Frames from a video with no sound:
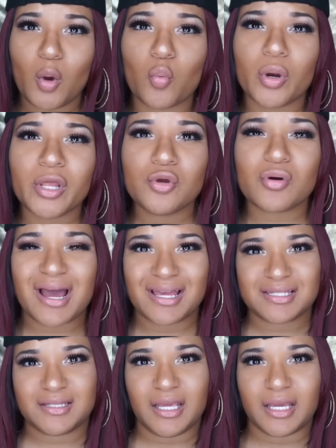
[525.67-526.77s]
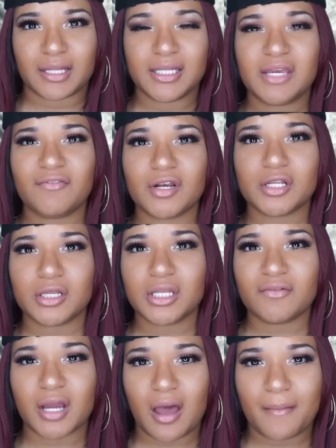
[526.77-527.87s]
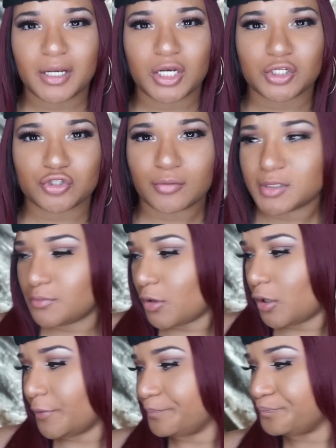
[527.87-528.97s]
what do you guys think? Leave a comment in the description bar